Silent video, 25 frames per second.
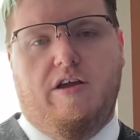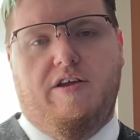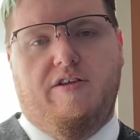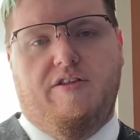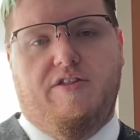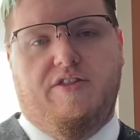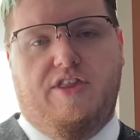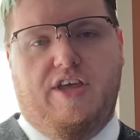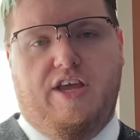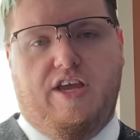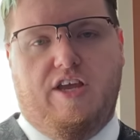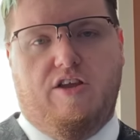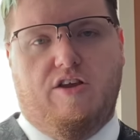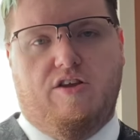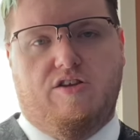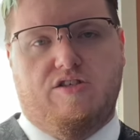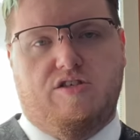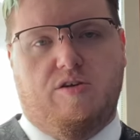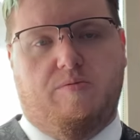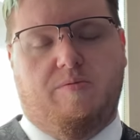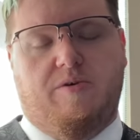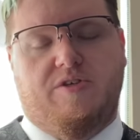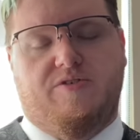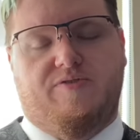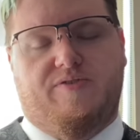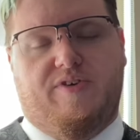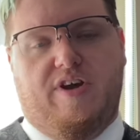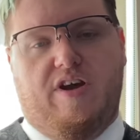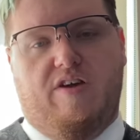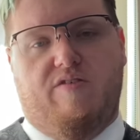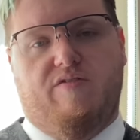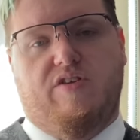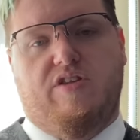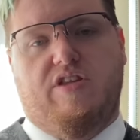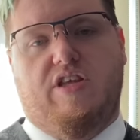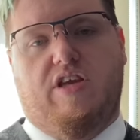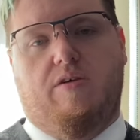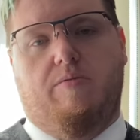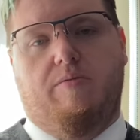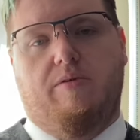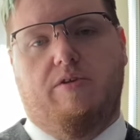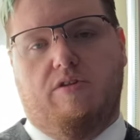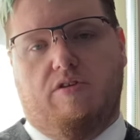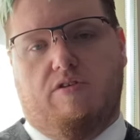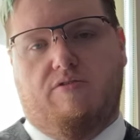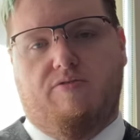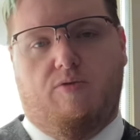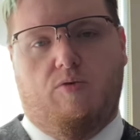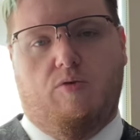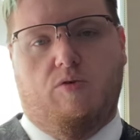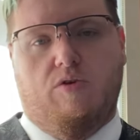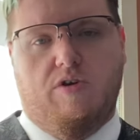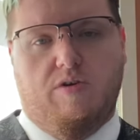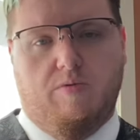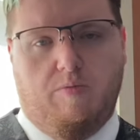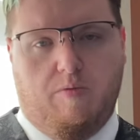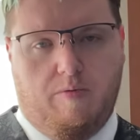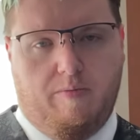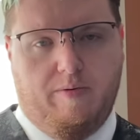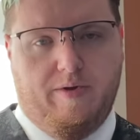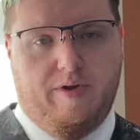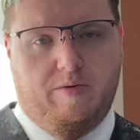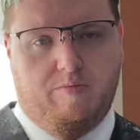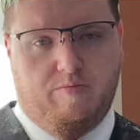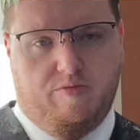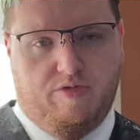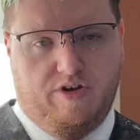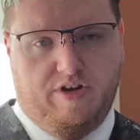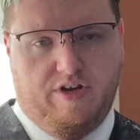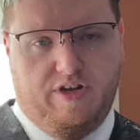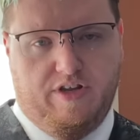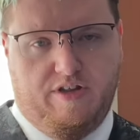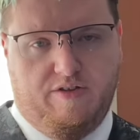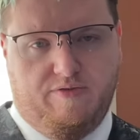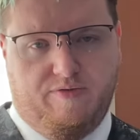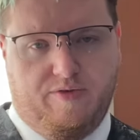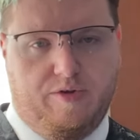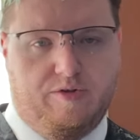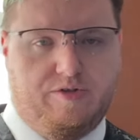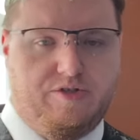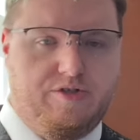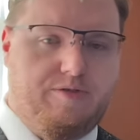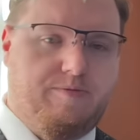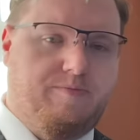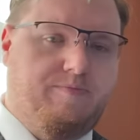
Thank you so much for everything. We look forward to what we can bring in the future.